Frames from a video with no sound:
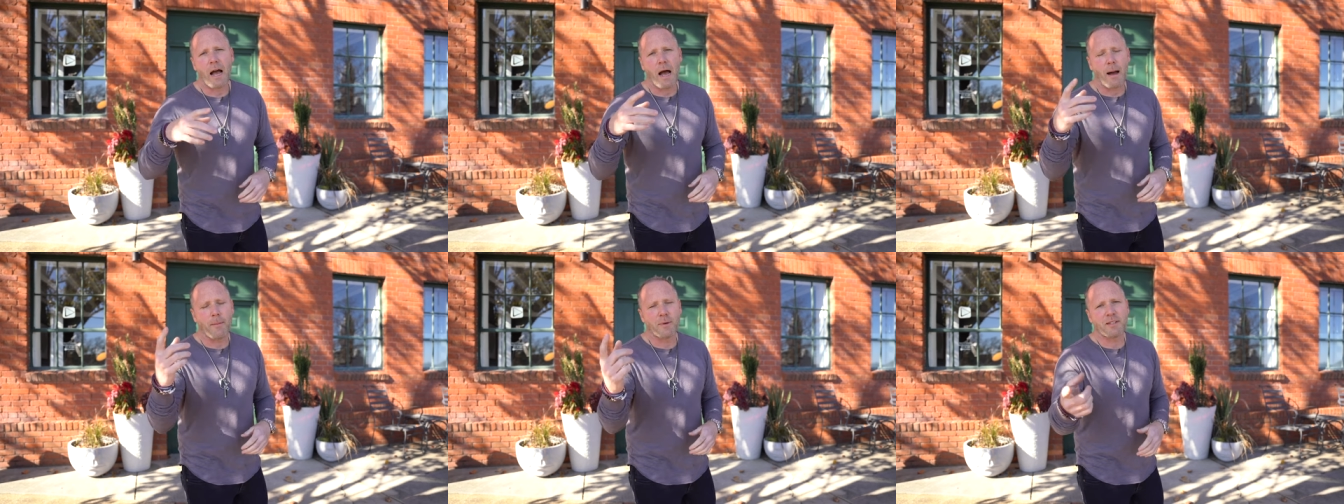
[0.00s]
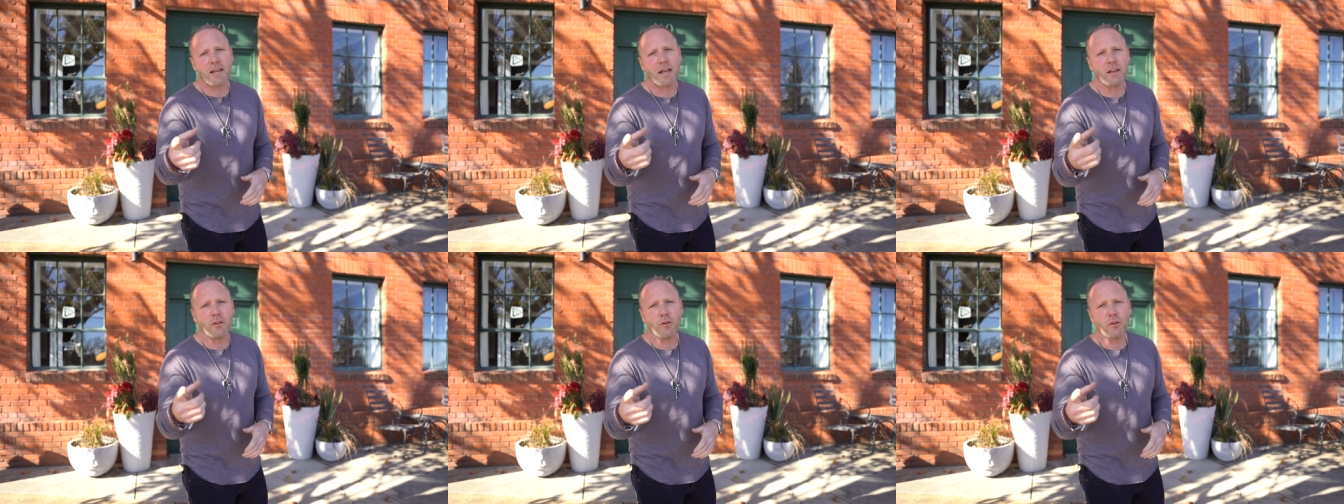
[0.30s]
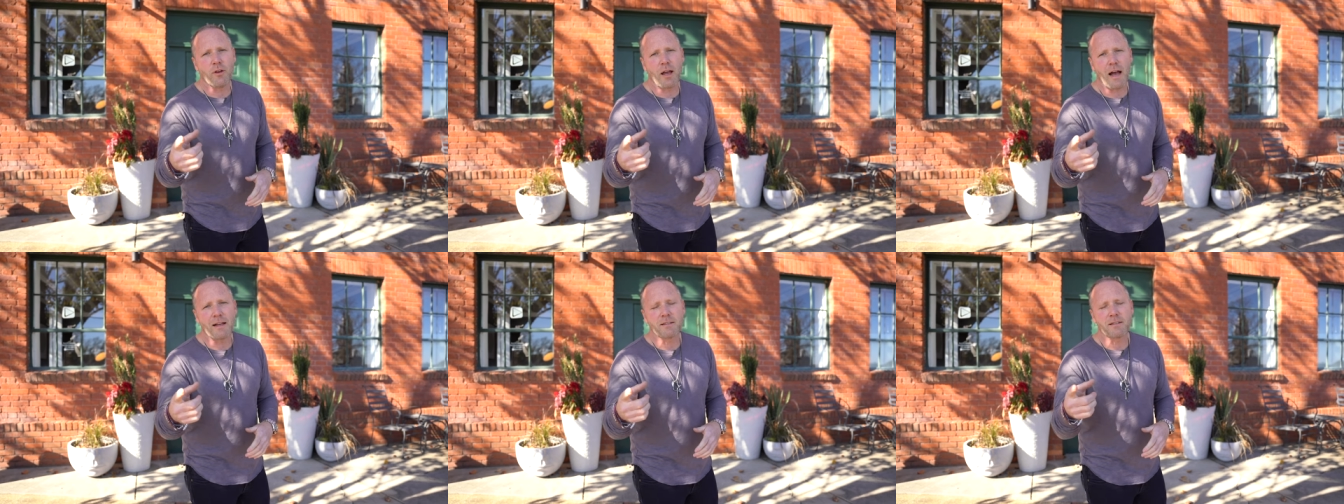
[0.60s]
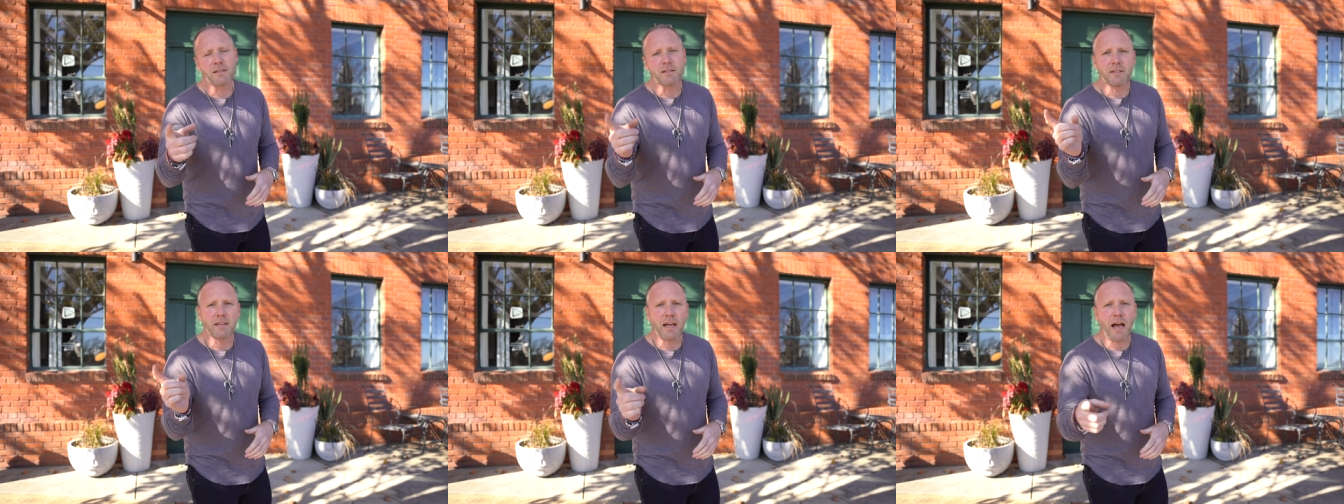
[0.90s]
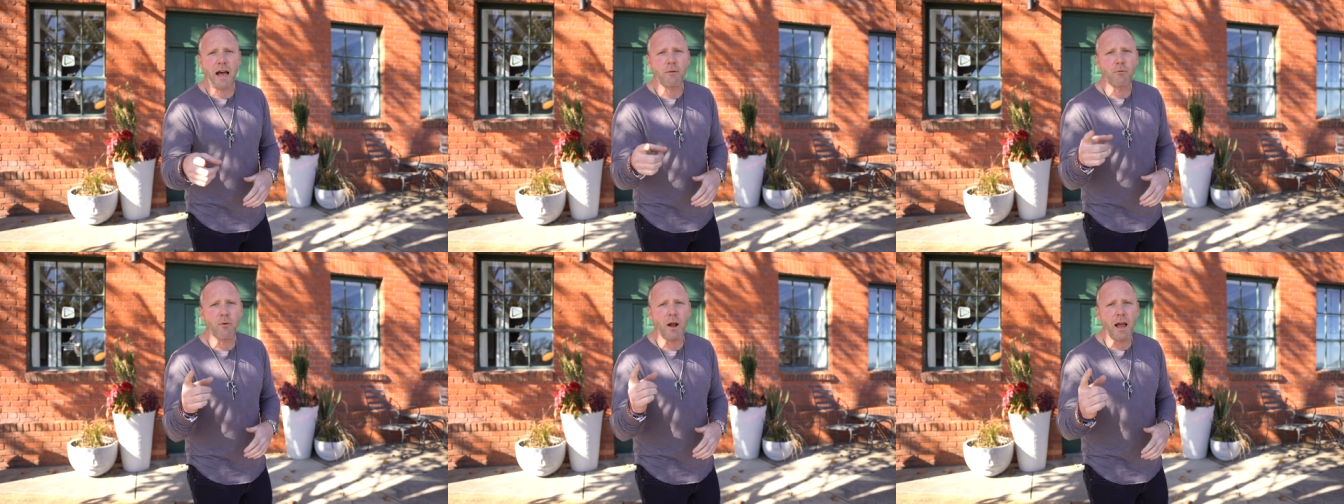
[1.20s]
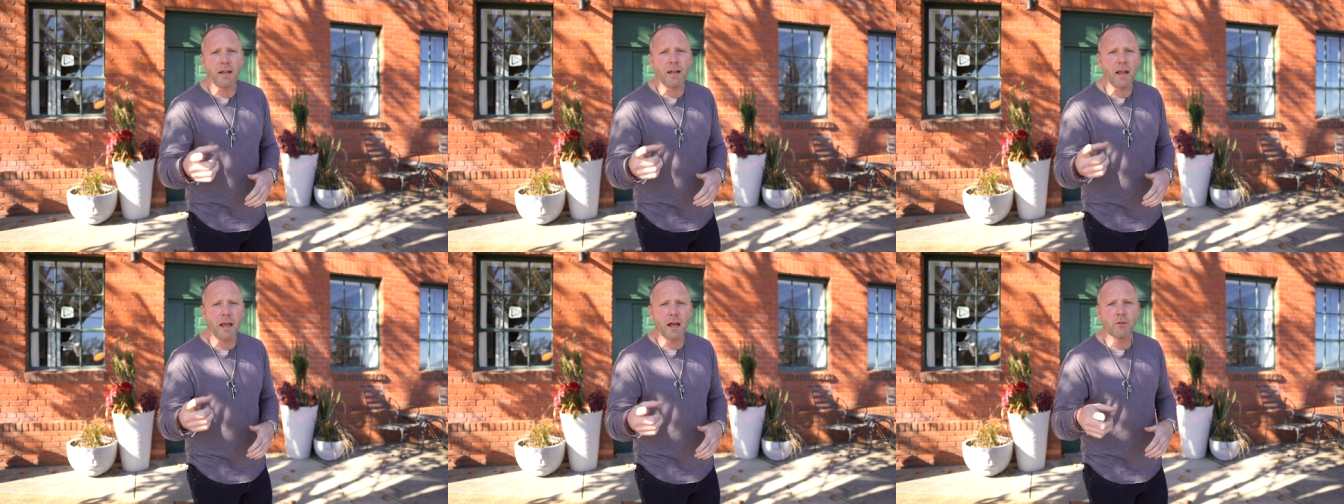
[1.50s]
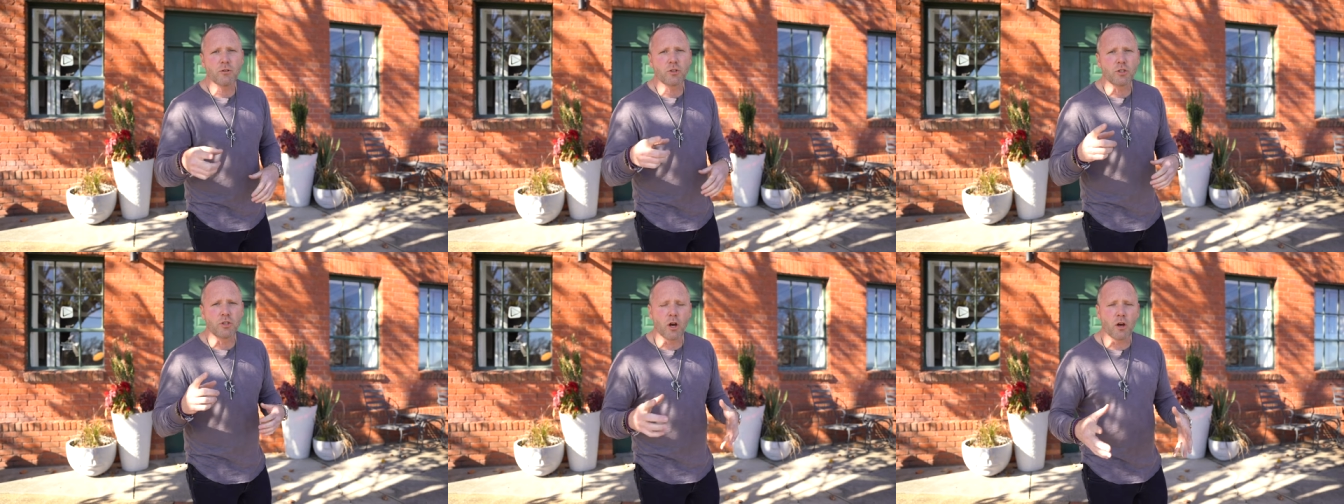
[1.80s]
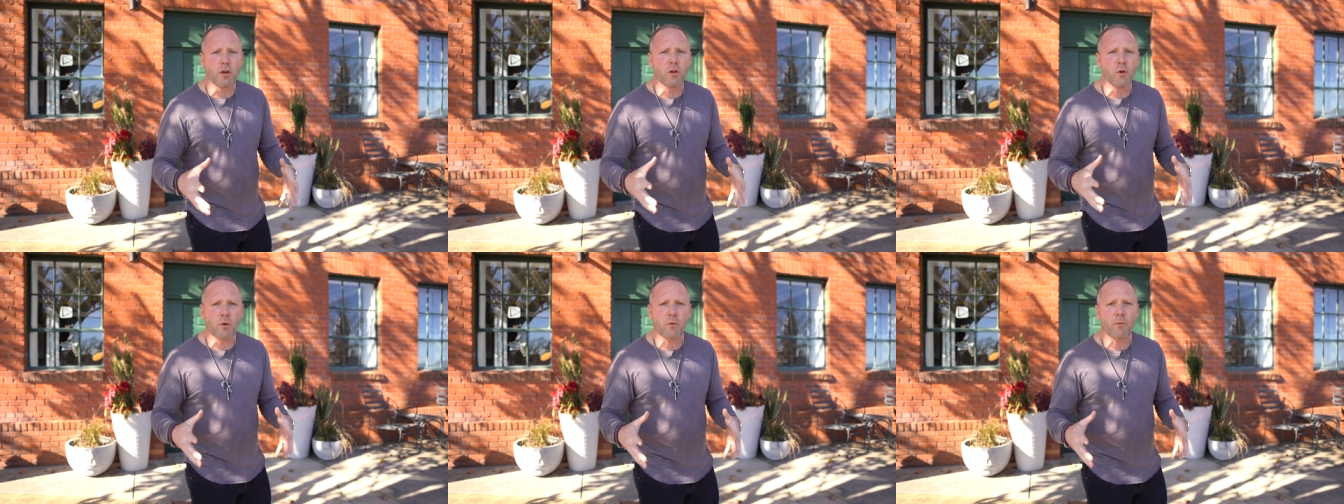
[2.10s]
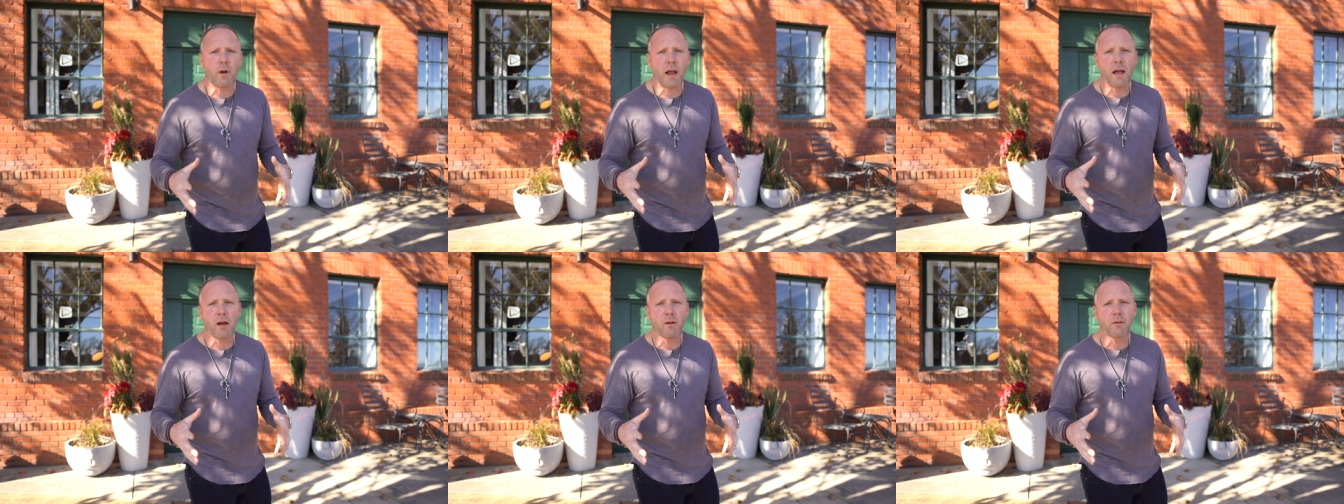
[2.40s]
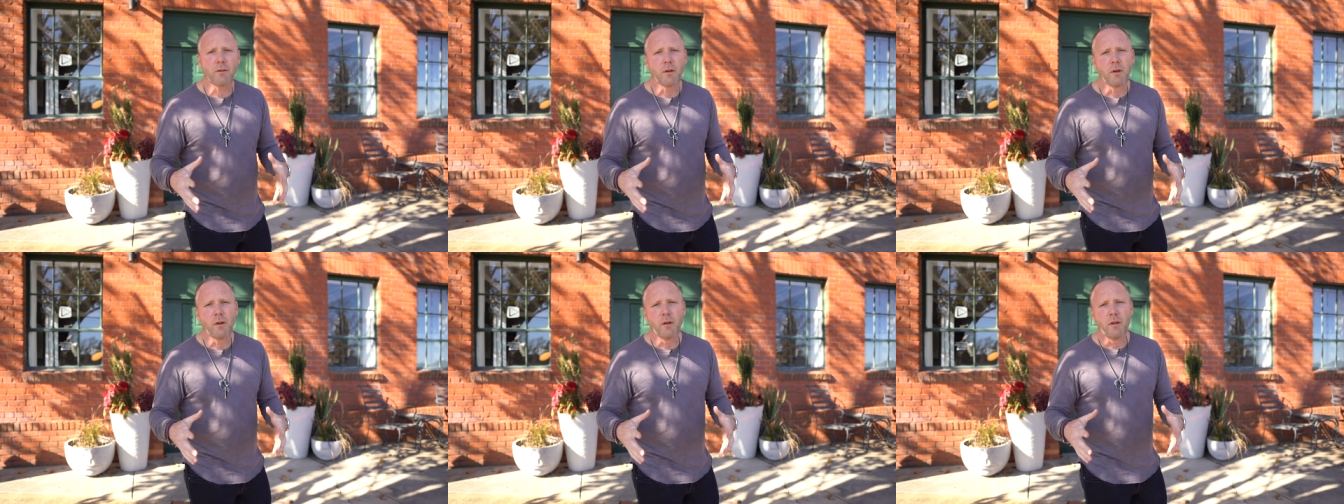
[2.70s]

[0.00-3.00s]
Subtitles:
I'm gonna take you guys inside right now, show you around.